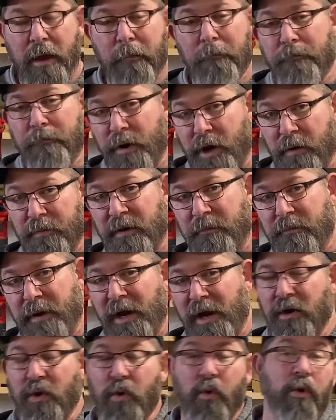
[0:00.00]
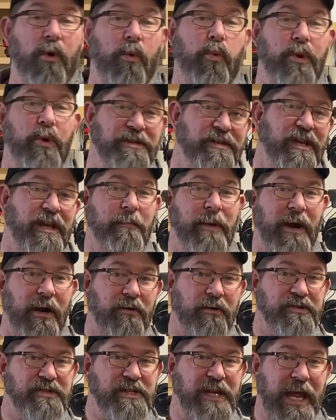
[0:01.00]
bourbon barrel or whiskey
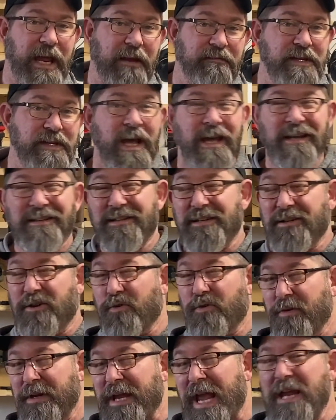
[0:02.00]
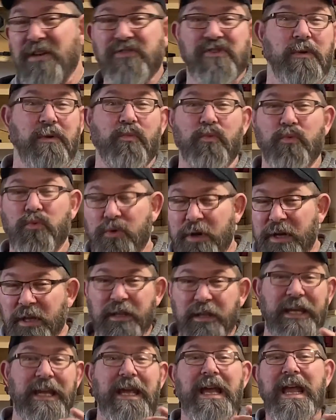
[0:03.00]
barrel staves to create some
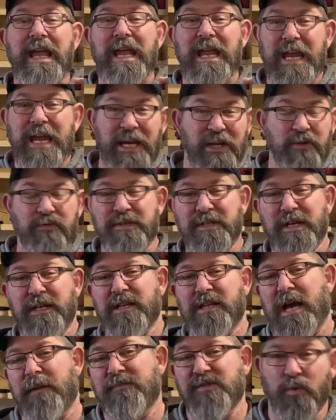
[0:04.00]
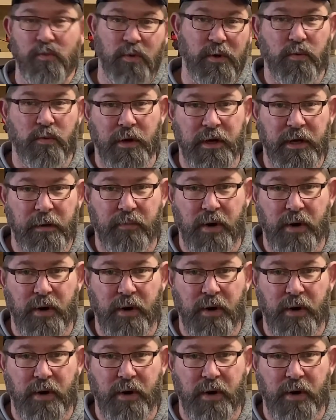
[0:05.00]
really interesting types of woodworking